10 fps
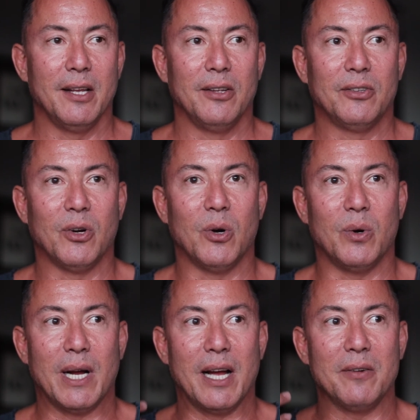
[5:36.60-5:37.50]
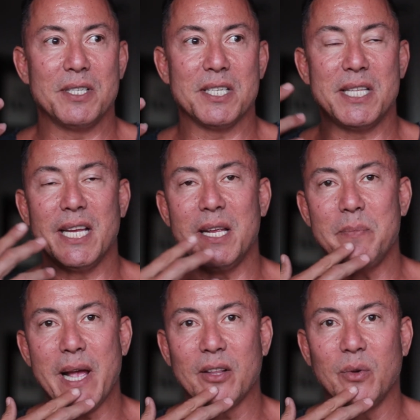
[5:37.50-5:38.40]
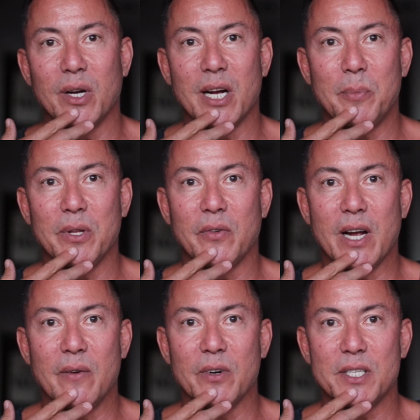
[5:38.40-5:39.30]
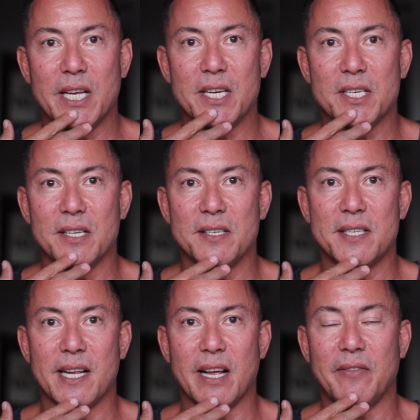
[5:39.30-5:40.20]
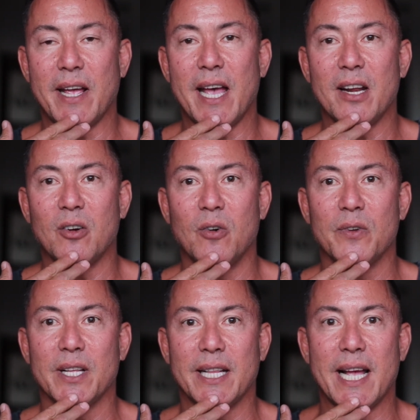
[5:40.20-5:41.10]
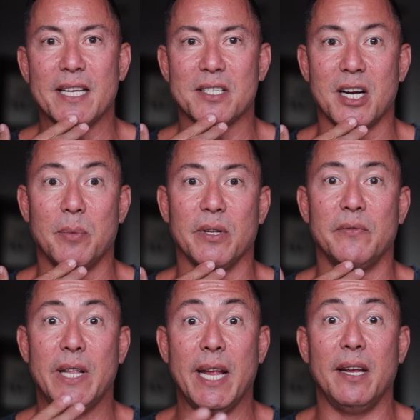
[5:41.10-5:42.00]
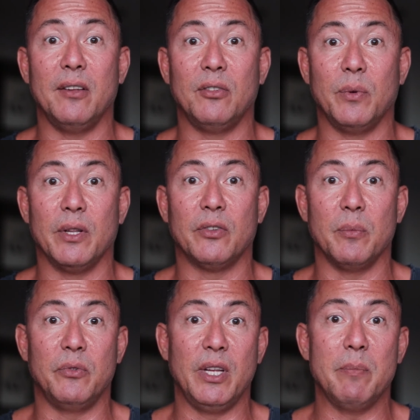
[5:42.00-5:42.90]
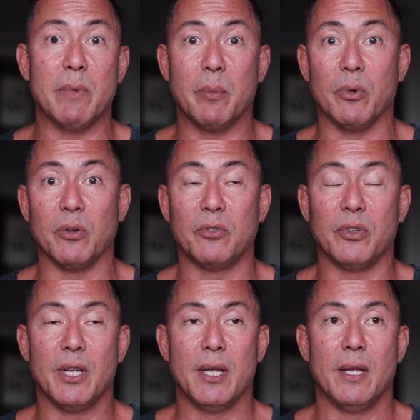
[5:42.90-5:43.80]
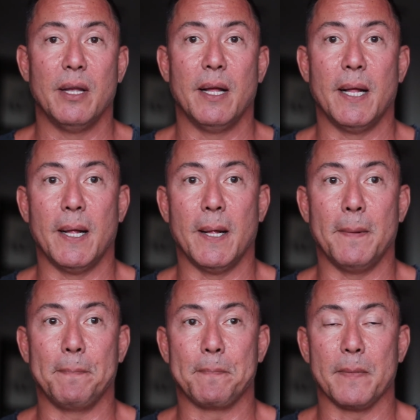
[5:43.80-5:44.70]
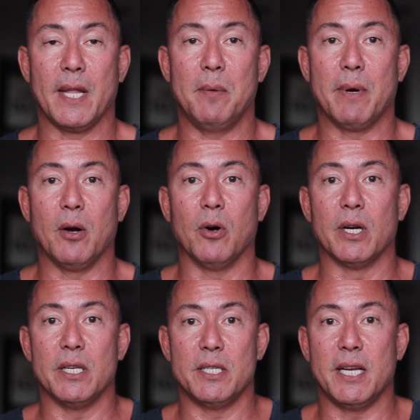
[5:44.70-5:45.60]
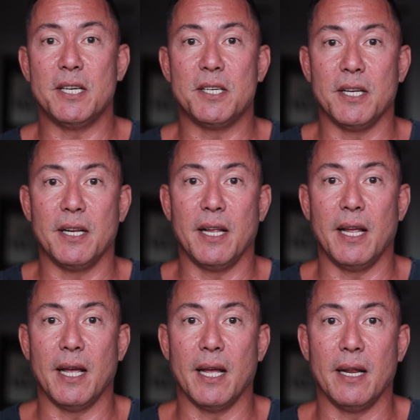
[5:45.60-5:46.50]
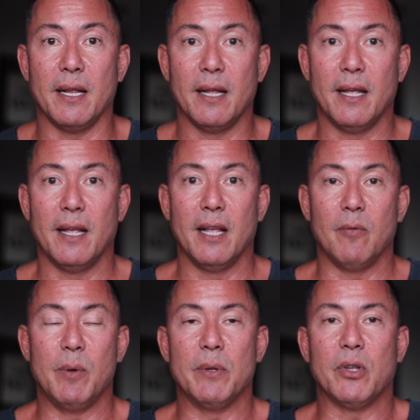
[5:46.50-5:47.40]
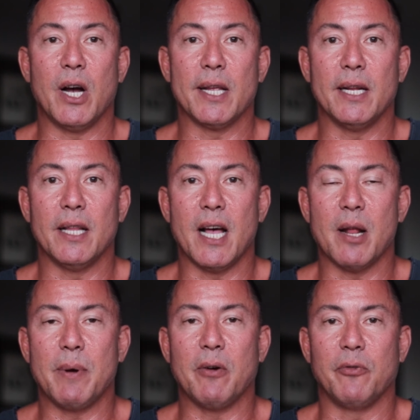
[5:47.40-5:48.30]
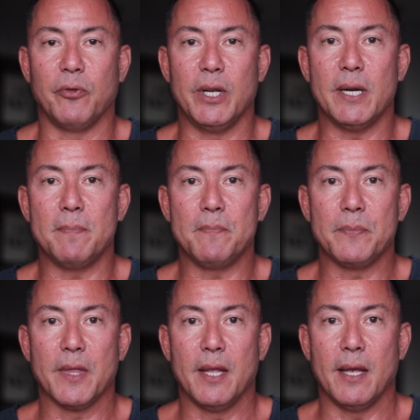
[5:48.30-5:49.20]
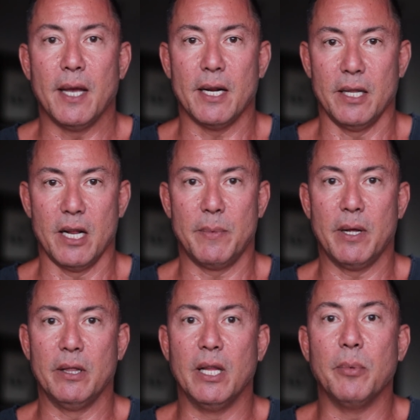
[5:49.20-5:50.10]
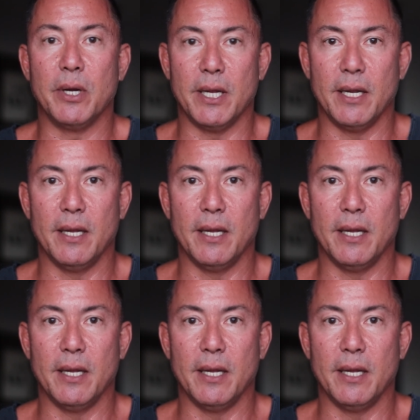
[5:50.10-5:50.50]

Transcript: So I was just thinking back to a couple of conversations that I've had over the last couple of days with some team members in my organization, and we've been talking a lot about freedom and a lot about liberty